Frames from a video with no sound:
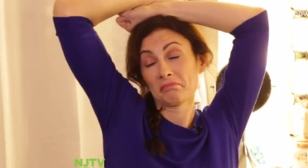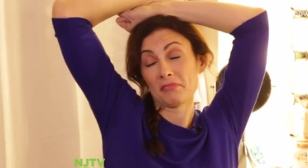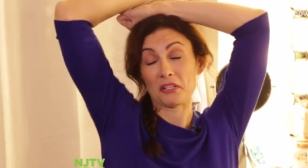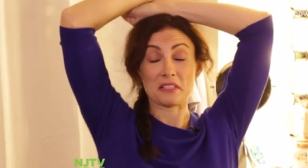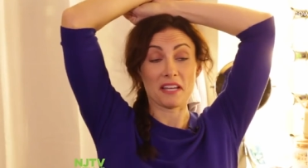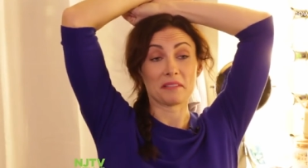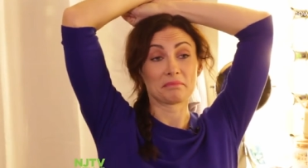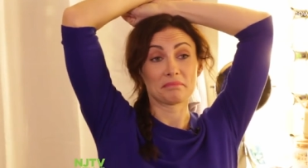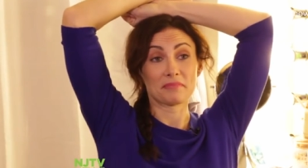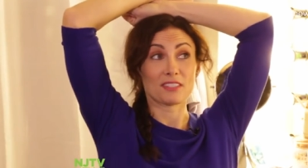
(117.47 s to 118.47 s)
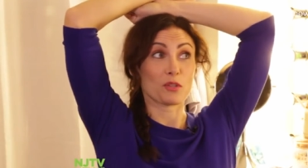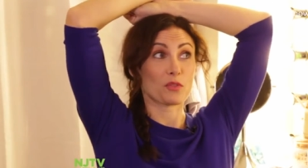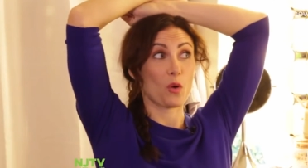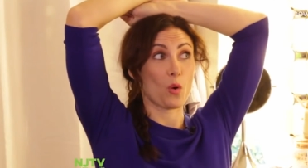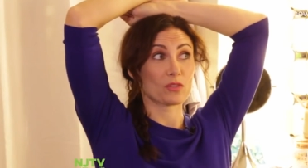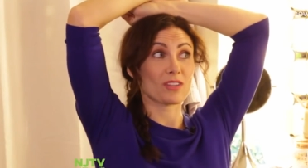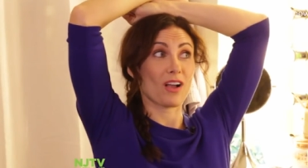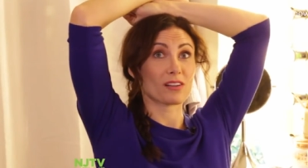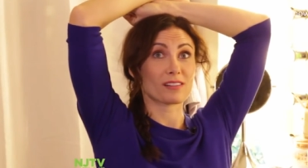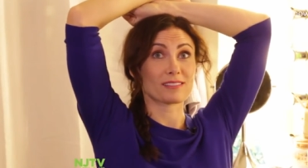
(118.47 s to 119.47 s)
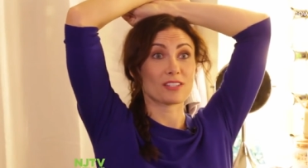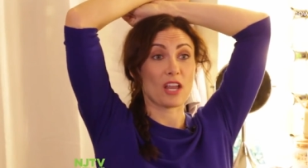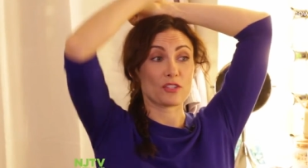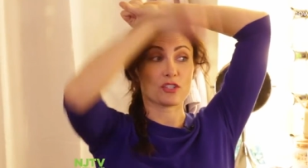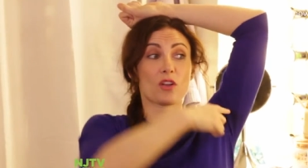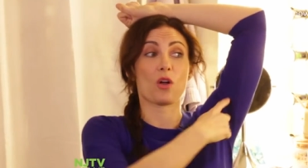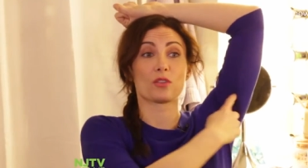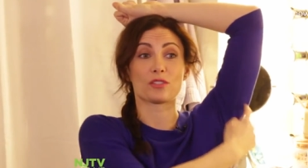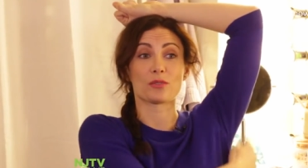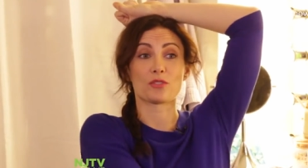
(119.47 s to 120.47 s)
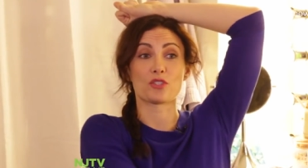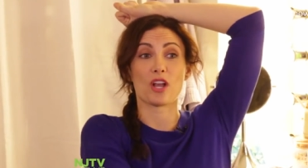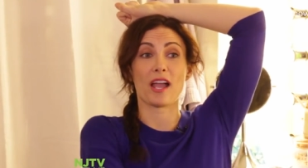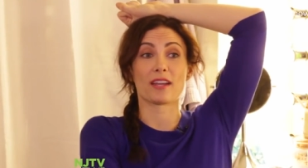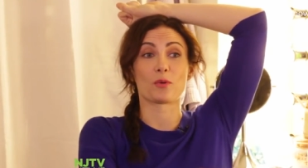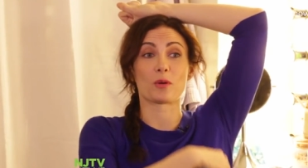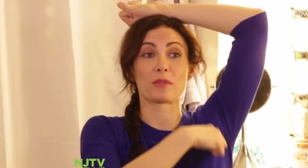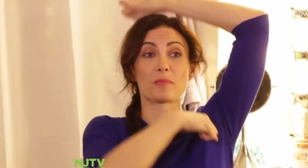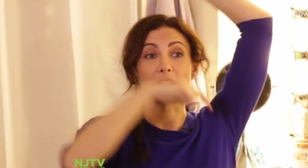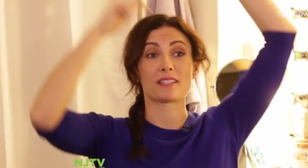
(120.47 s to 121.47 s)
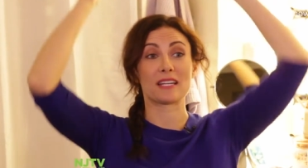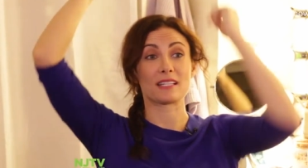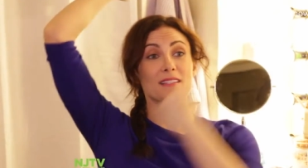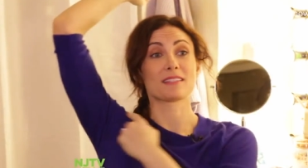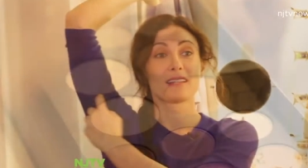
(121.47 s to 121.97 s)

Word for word: They're gonna stay. So the whole song, and just also ginormous pit stands.